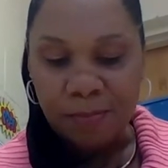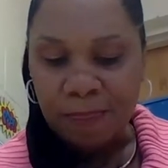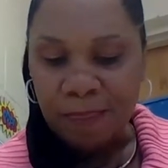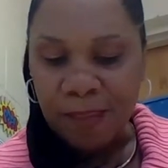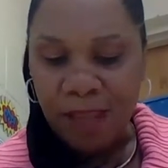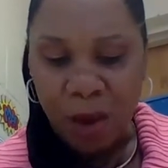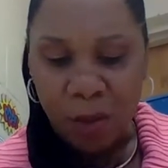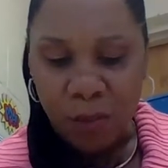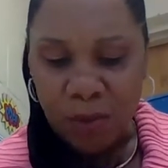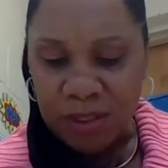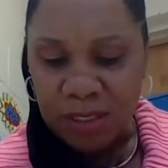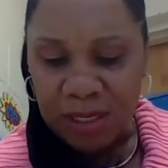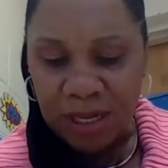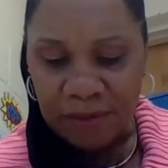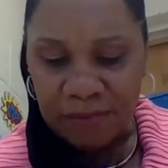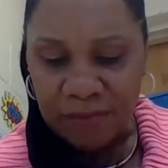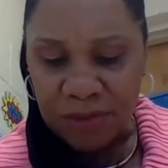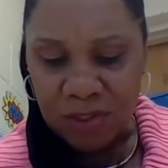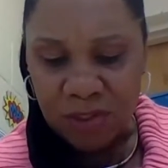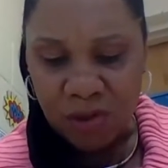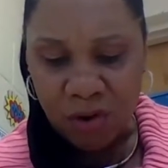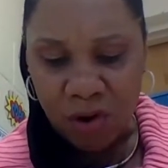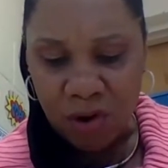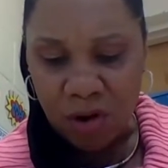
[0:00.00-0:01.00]
I wouldn't have
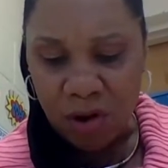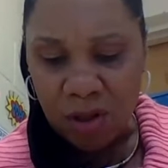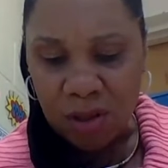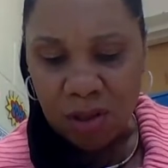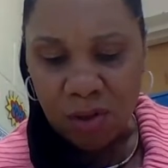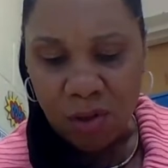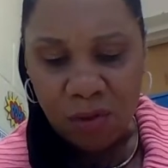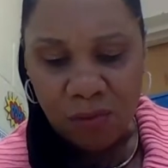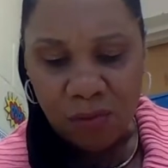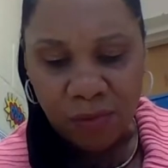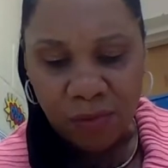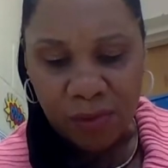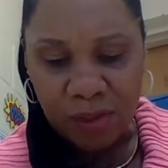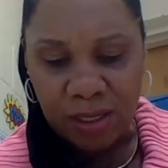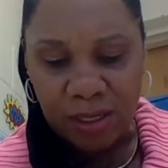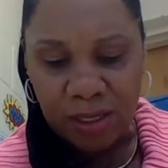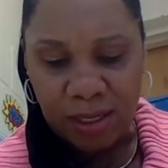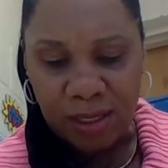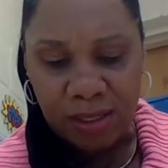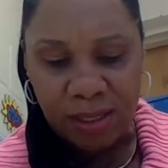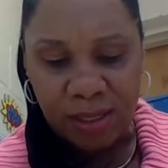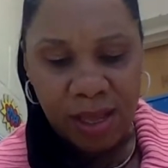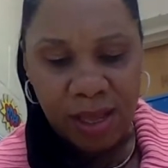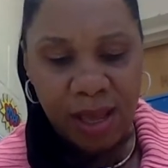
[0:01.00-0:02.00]
to start all over
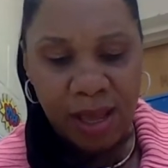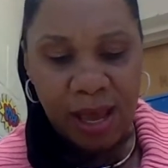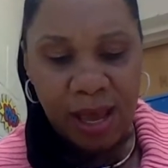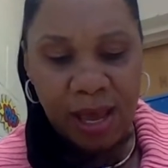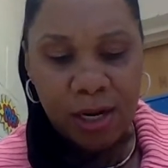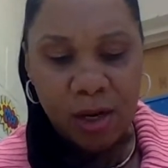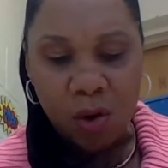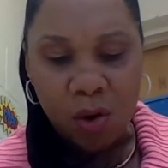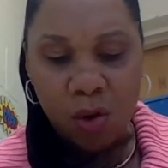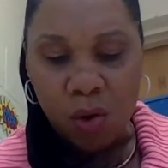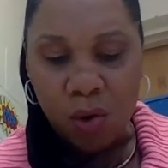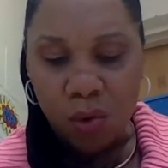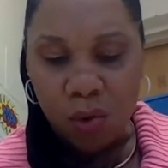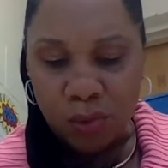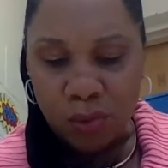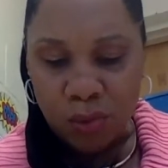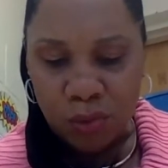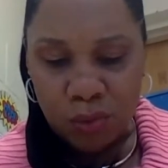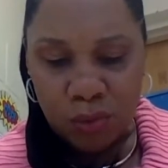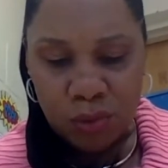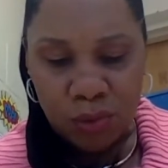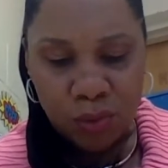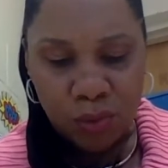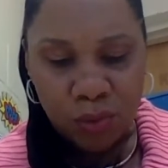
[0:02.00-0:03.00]
again at a whole
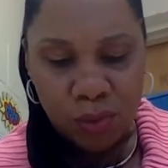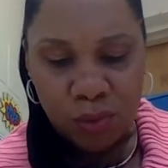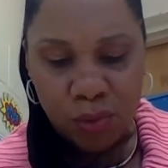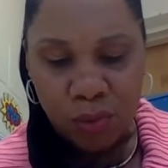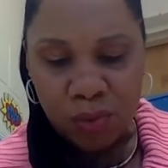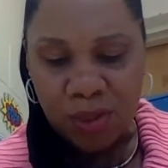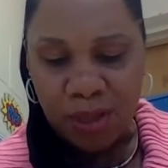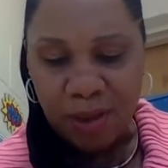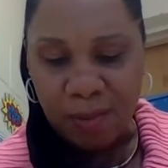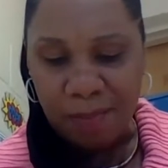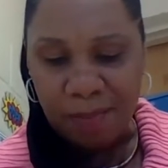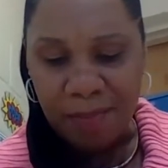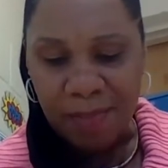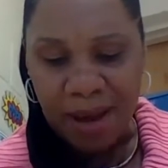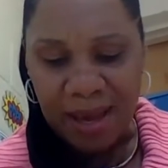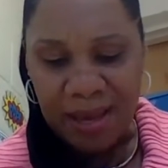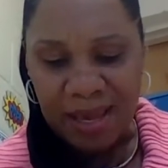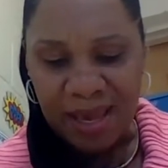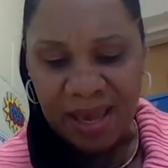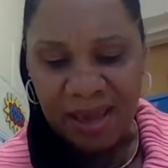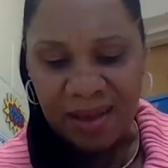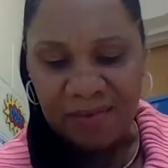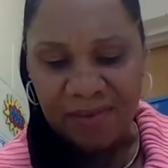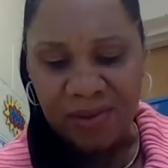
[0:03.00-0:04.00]
new school that
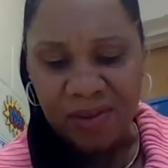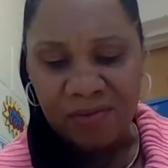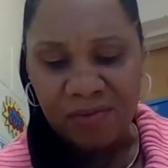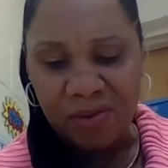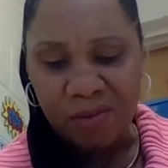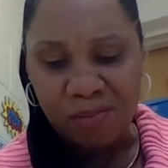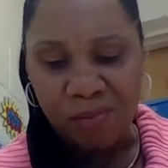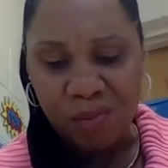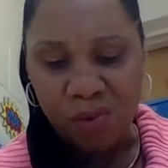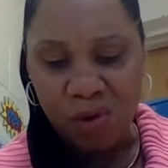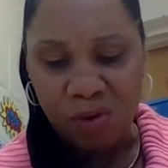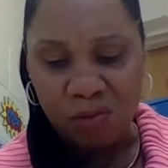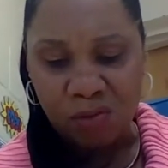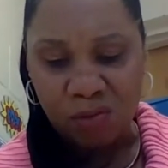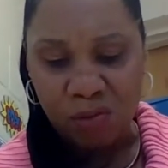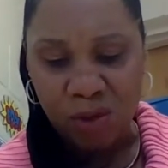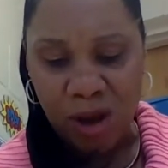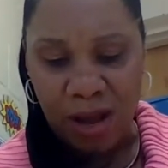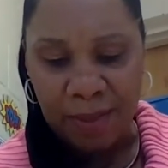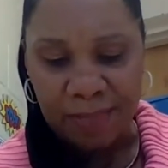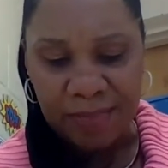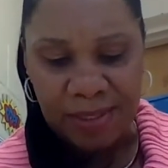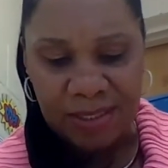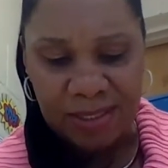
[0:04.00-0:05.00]
might have even more
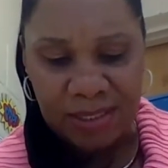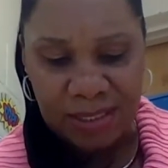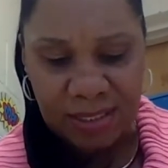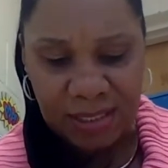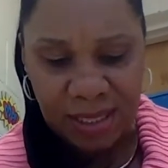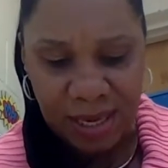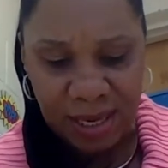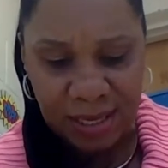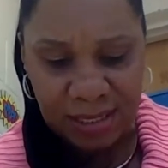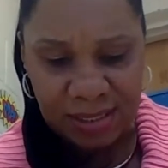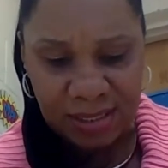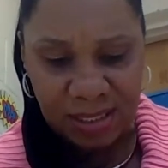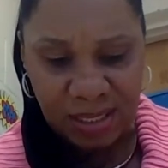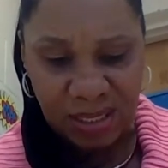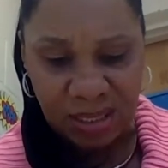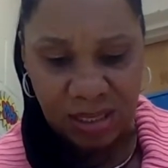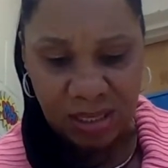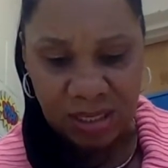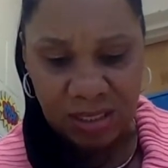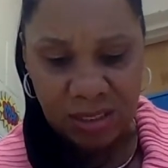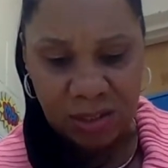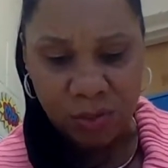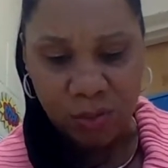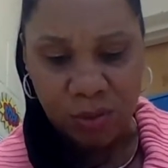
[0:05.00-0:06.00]
Robbie Zecks than
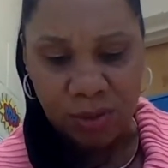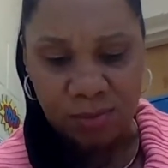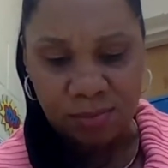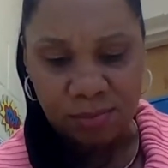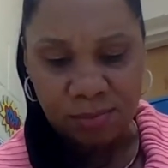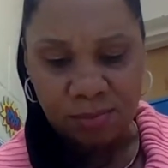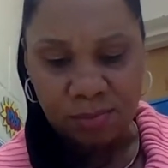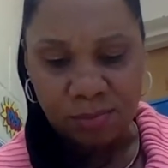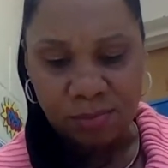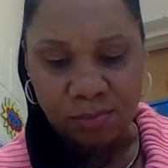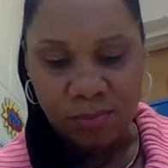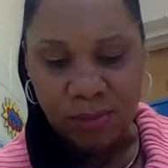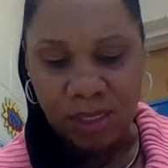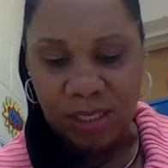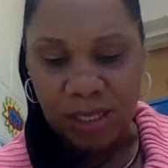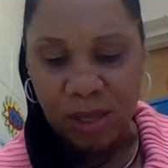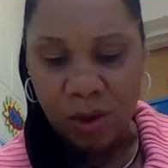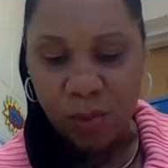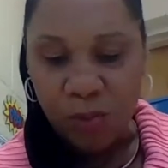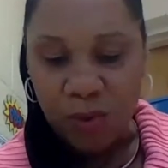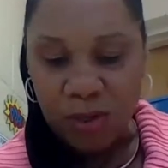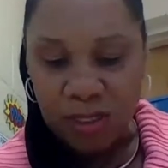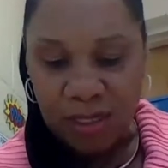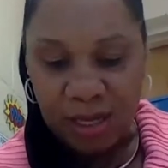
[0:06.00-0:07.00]
this one. And I
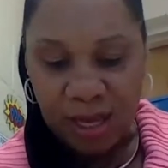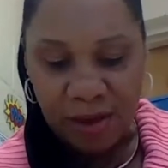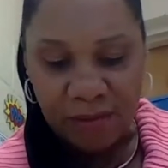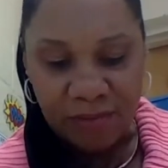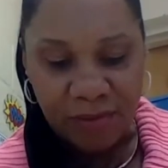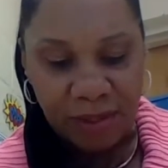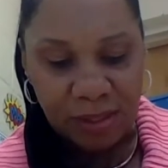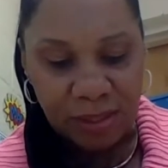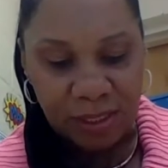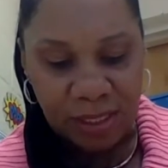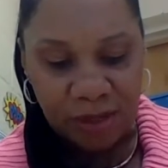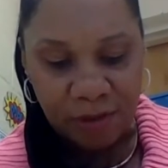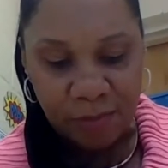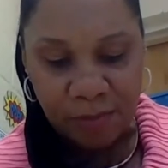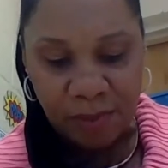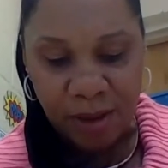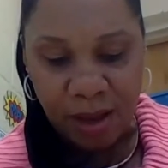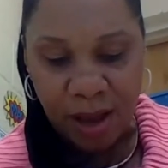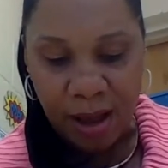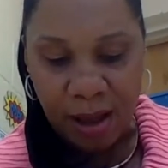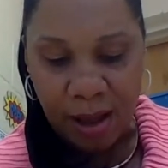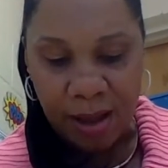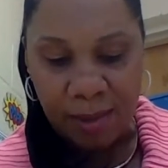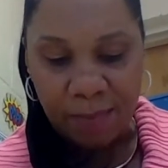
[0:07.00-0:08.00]
wouldn't have to leave
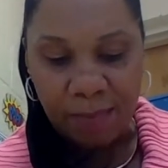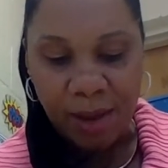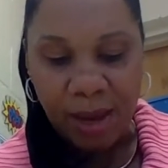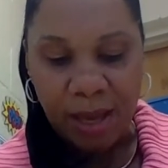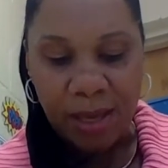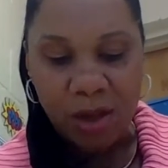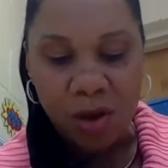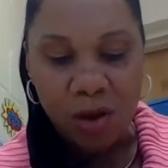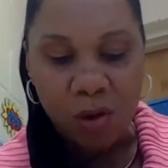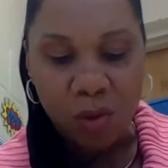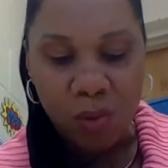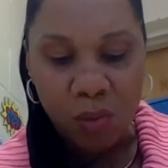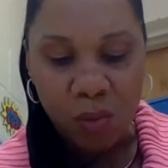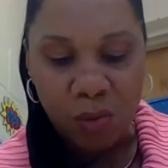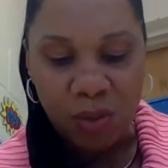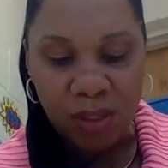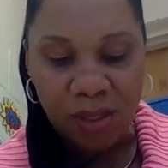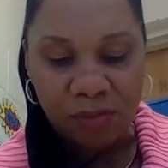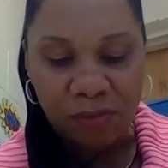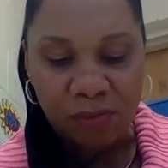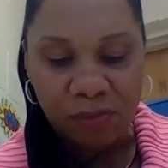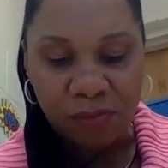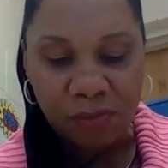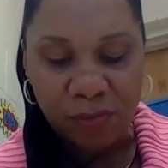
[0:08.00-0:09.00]
behind my
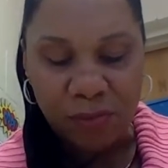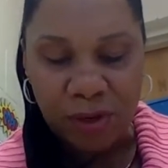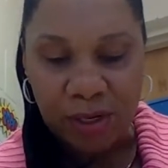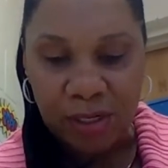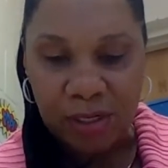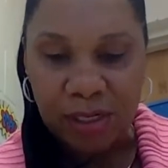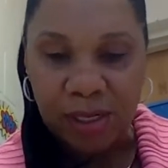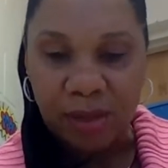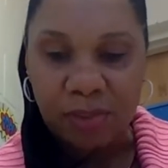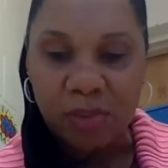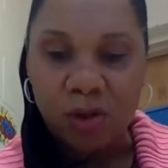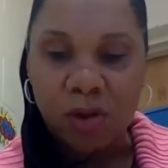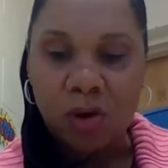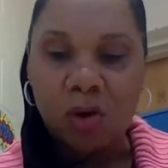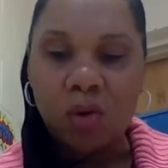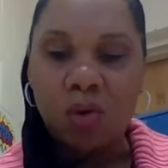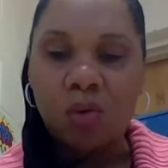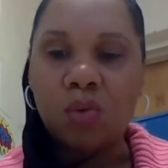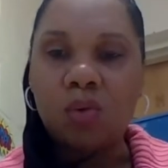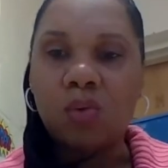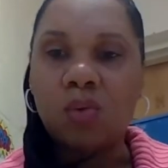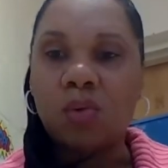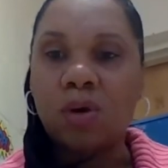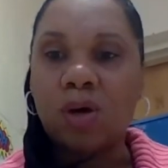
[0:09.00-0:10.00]
only friend in the
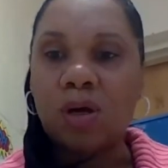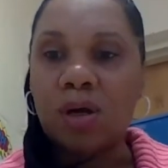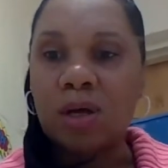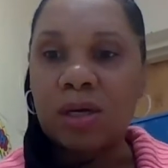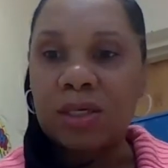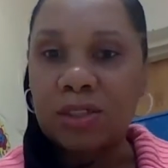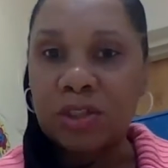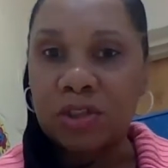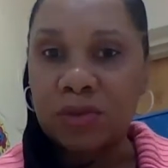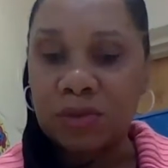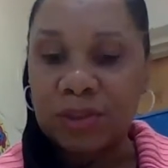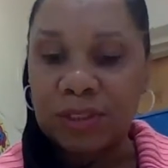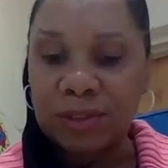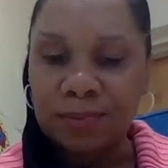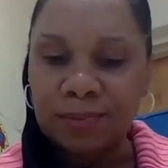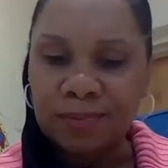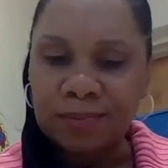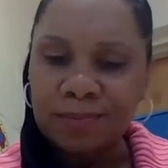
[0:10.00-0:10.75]
whole country.